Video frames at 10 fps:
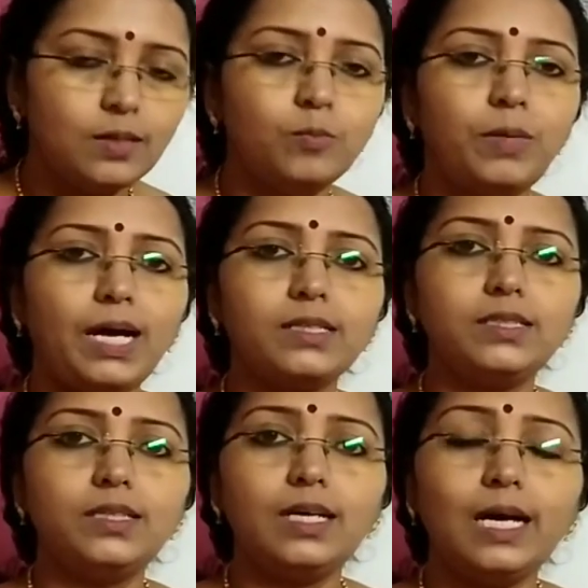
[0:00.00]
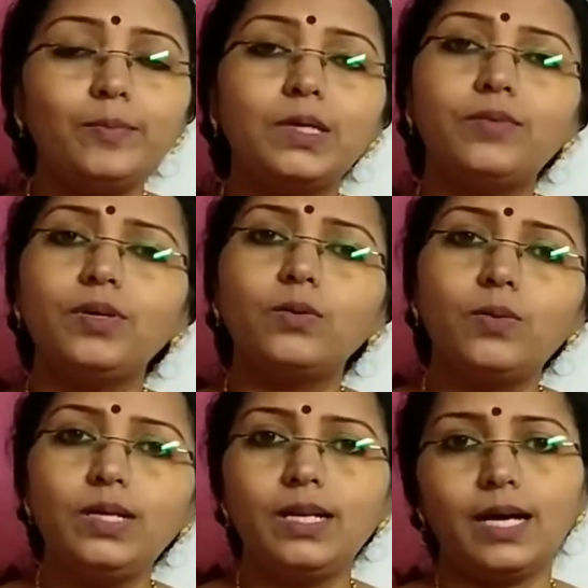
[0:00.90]
bacteria, I am giving
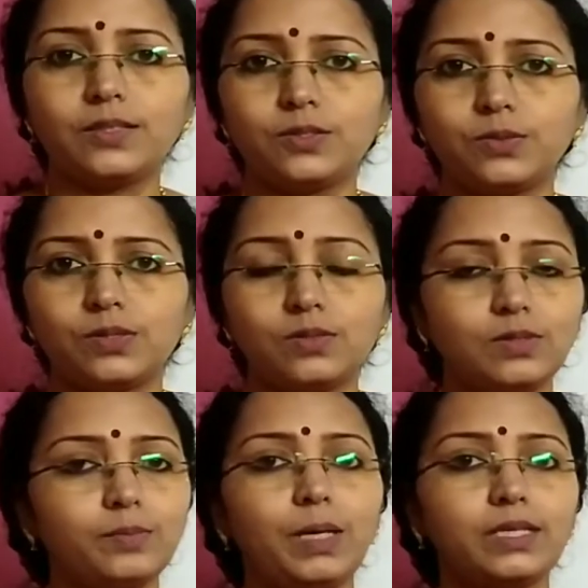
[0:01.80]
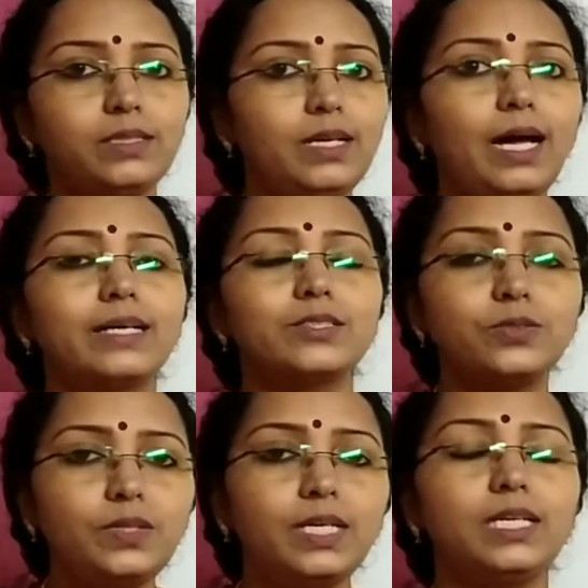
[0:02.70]
only lactose. So the bacteria has
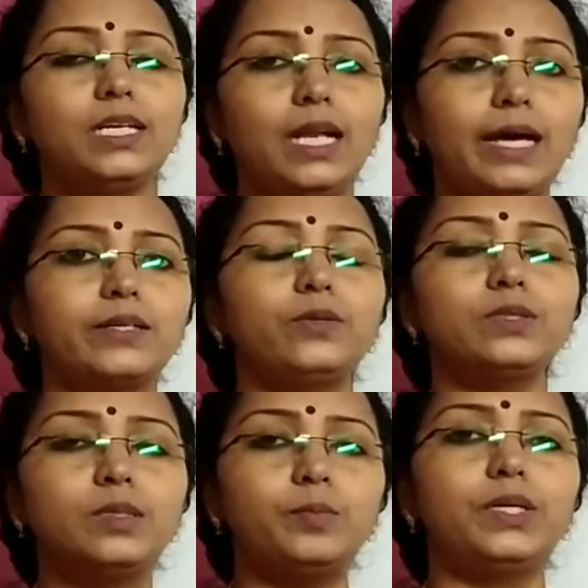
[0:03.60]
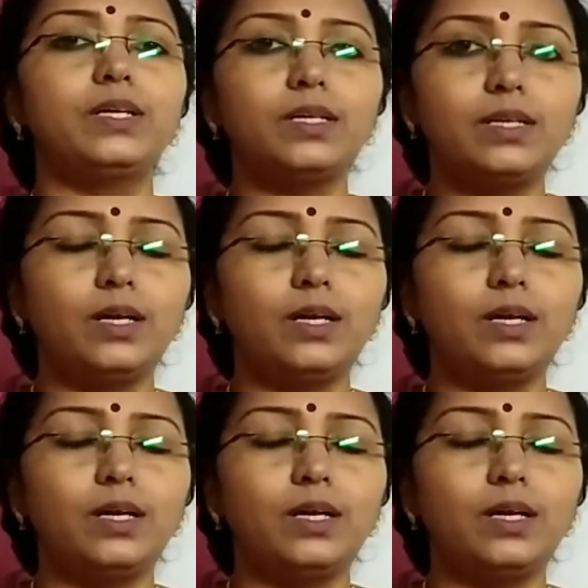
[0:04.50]
to take in lactose and break it